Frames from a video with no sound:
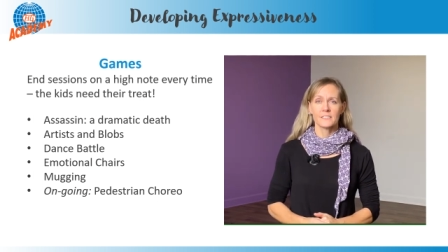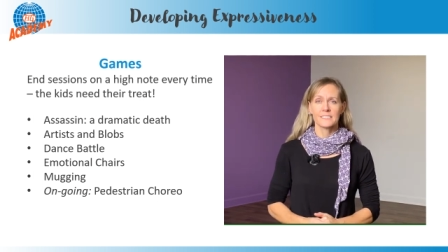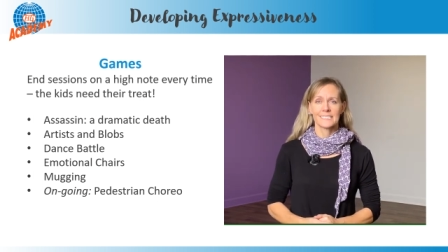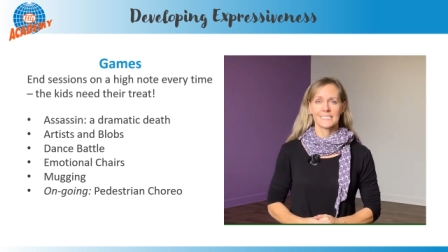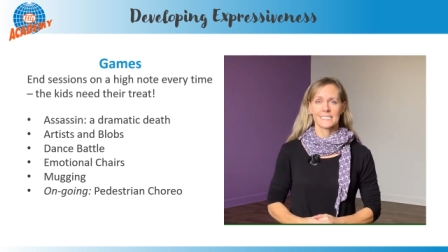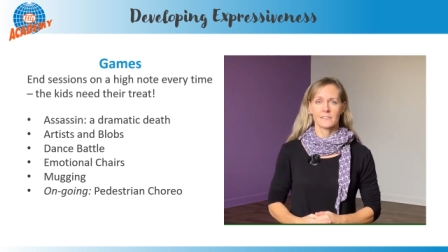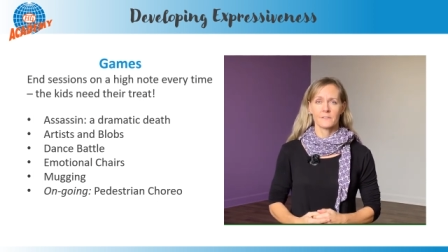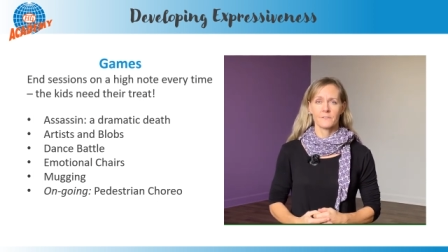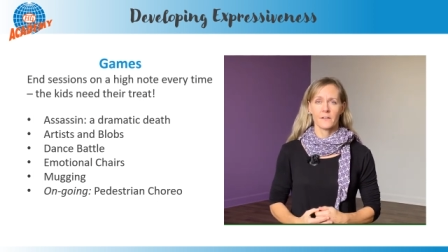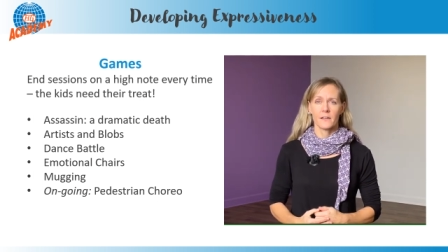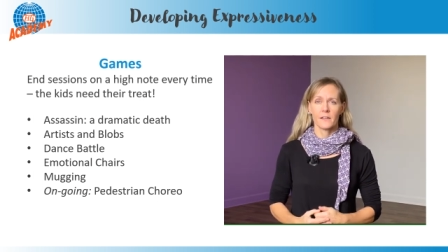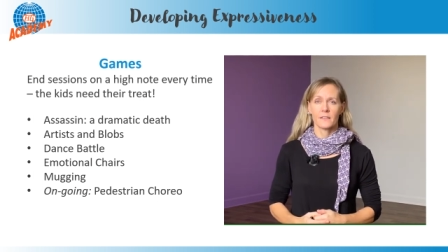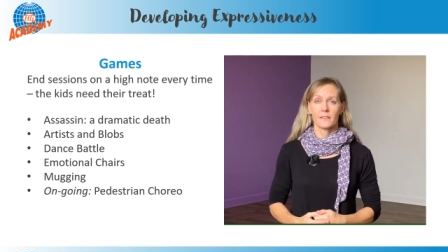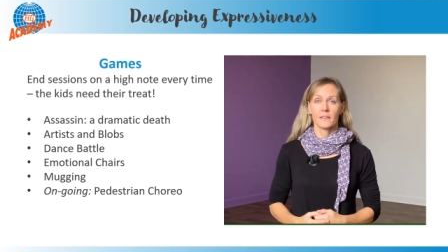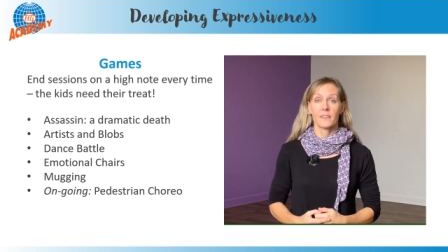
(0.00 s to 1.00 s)

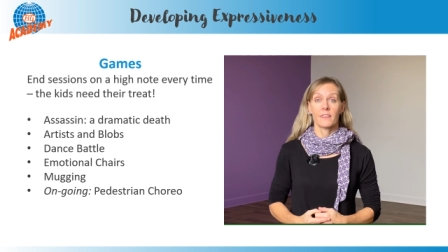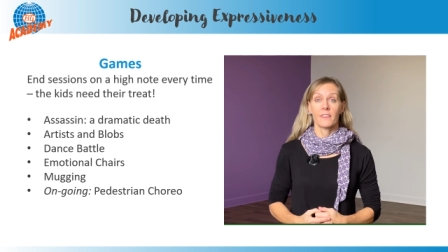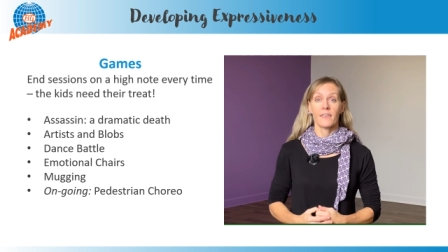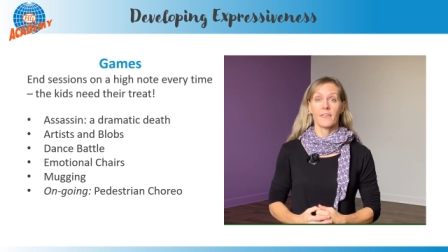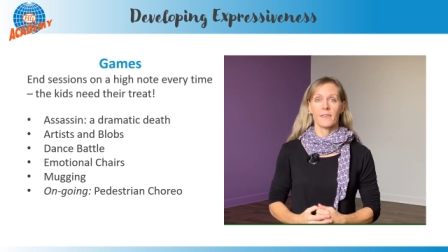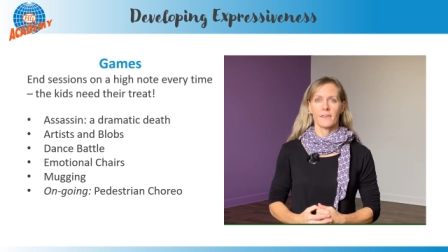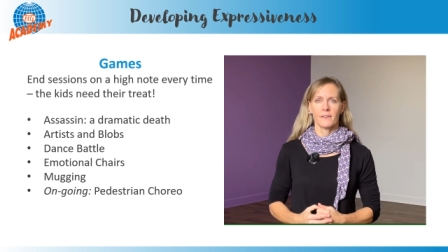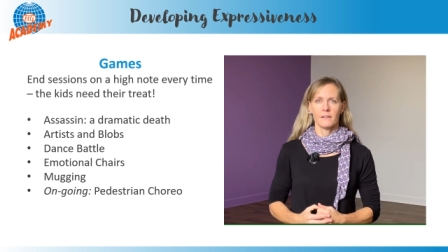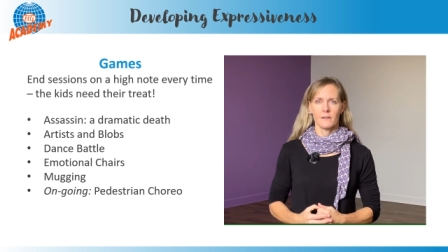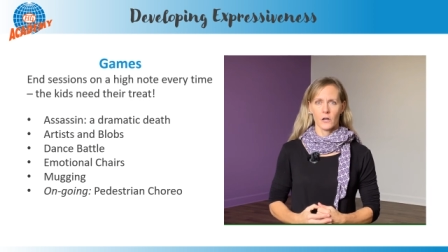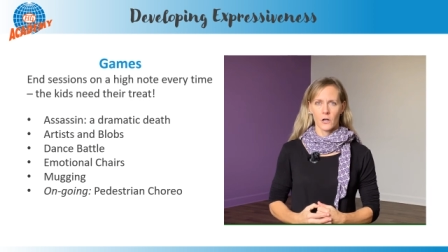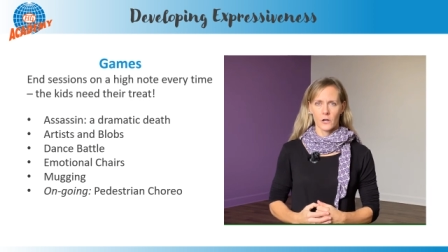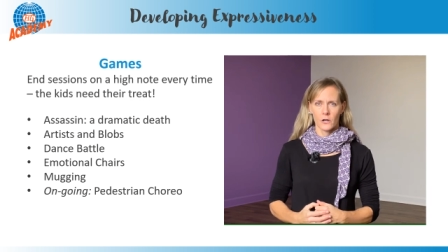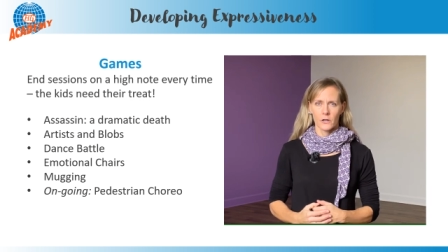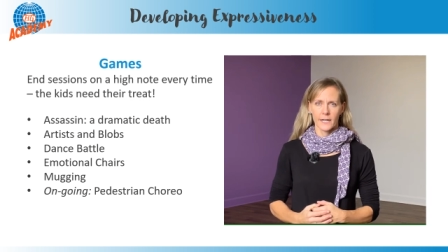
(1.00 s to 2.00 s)
signifying that they
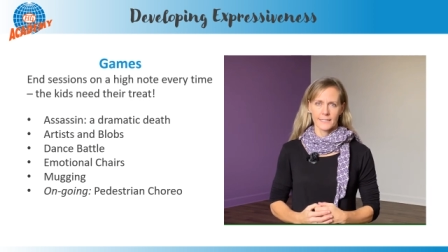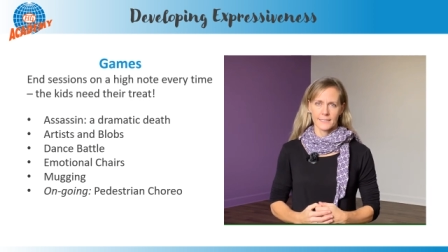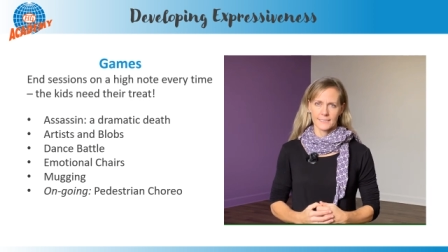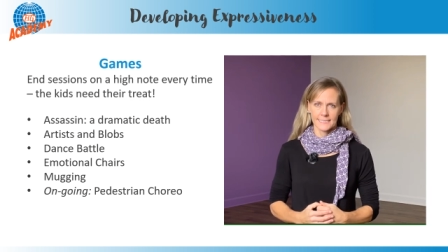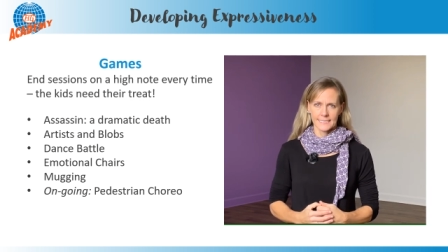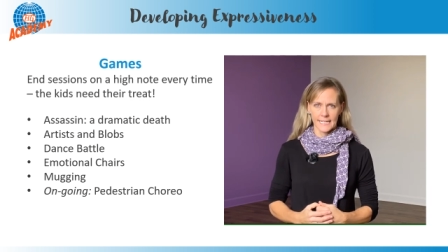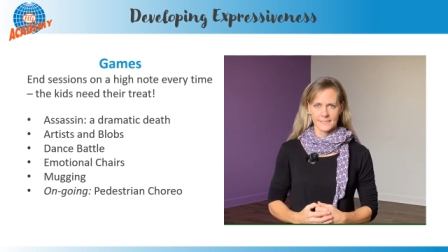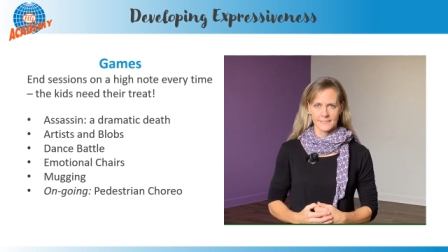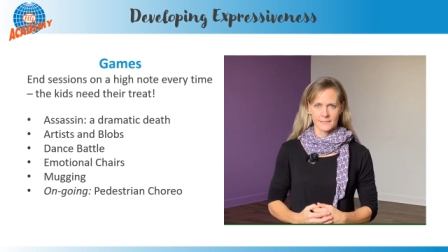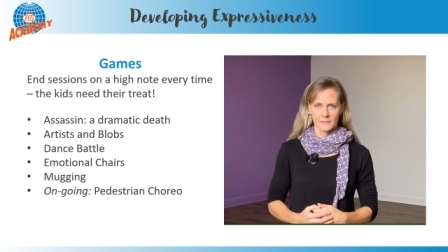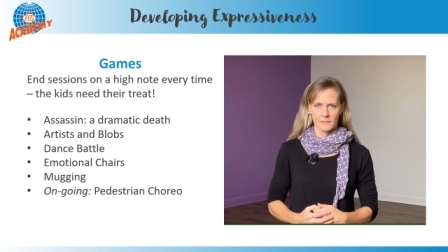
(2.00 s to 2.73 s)
are an assassin.